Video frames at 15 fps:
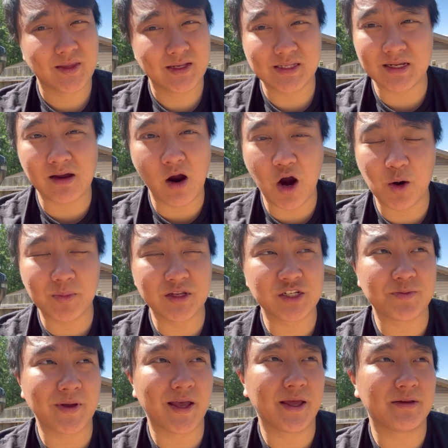It's
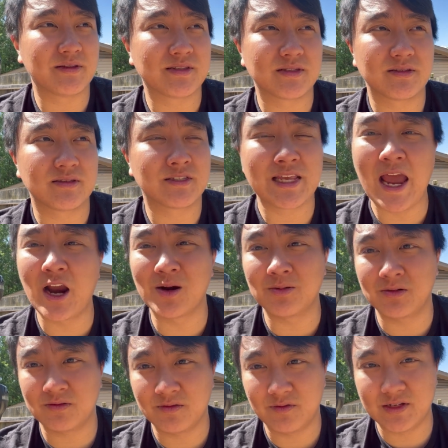garbage, man. It's
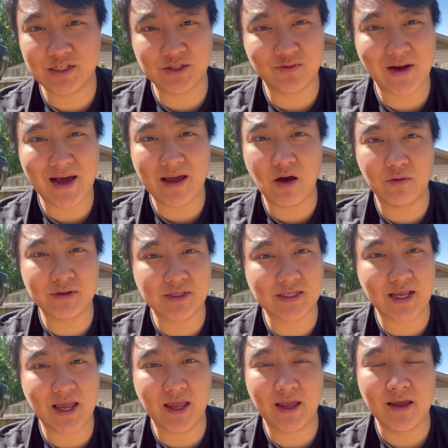terrible, which is why I always
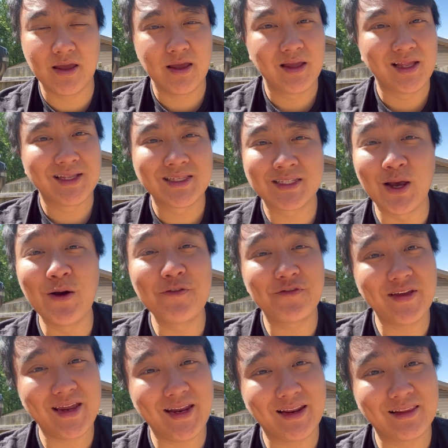say two
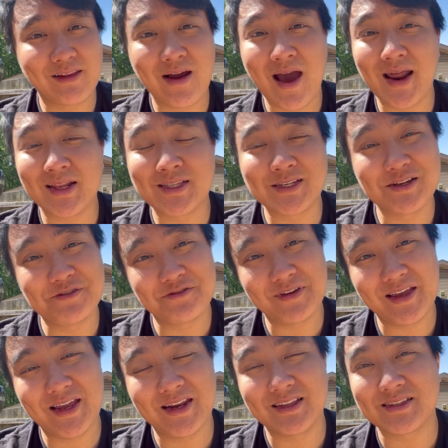feed and lie to two
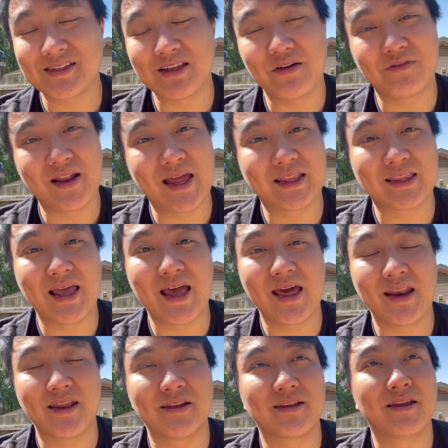feed and stuff like that.
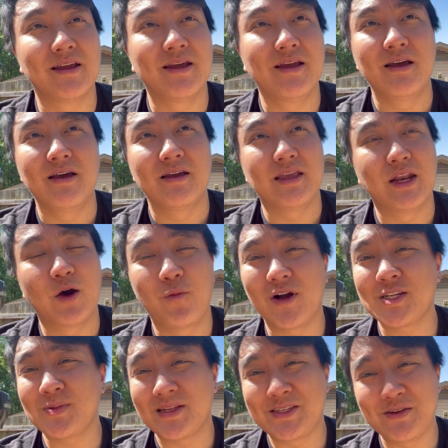And you know,
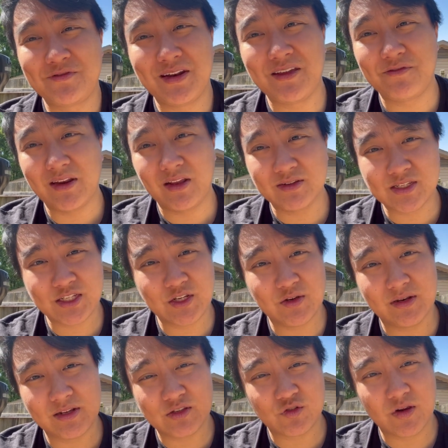watch my two feeding videos too
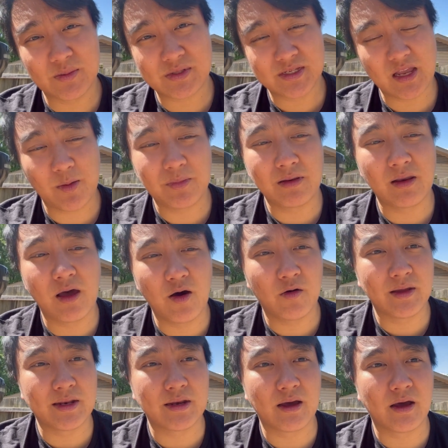in the description down below.
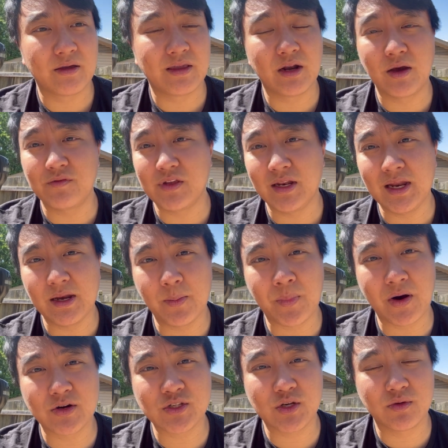And you know, if you need a
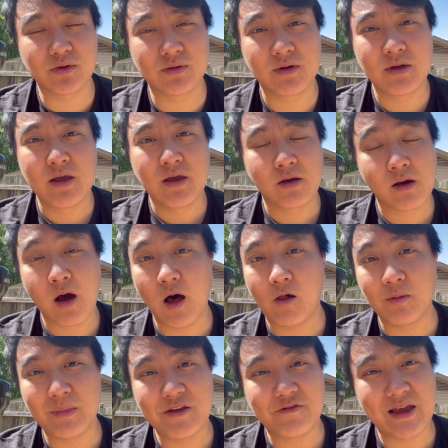personal call
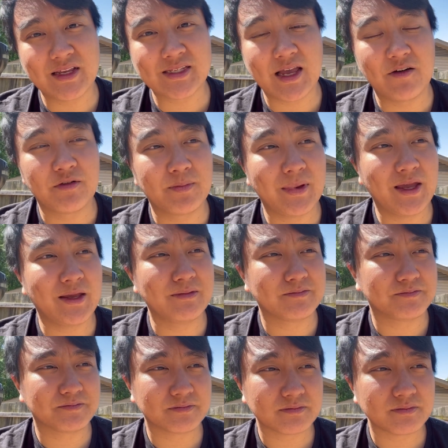with me, FaceTime with me,
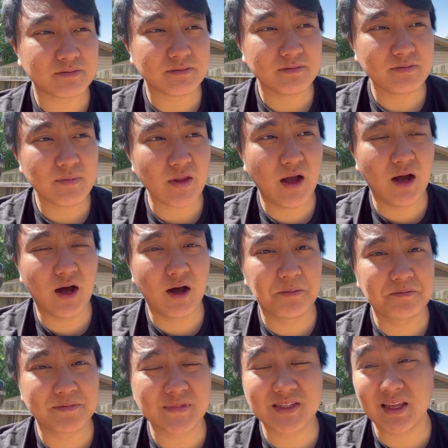
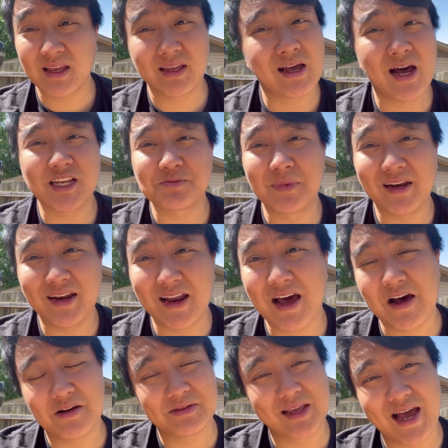it costs money
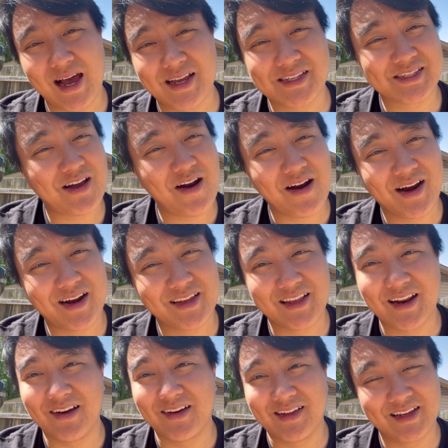now, guys. Sorry, you
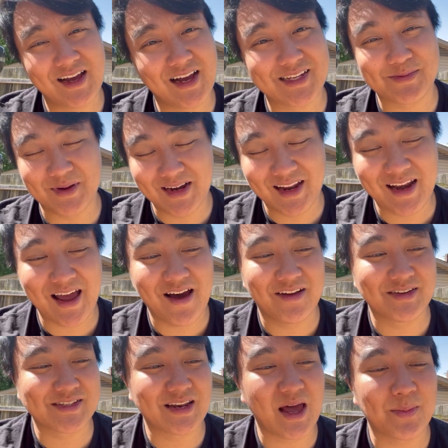know, it costs money now.
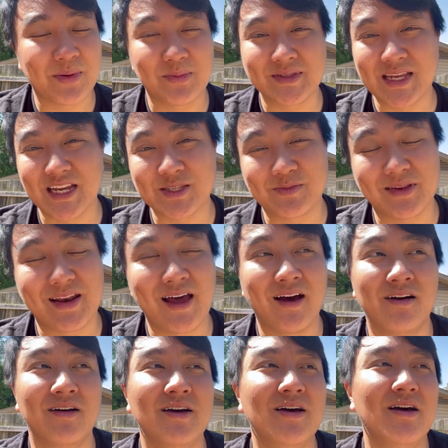There's a lot of people text me now.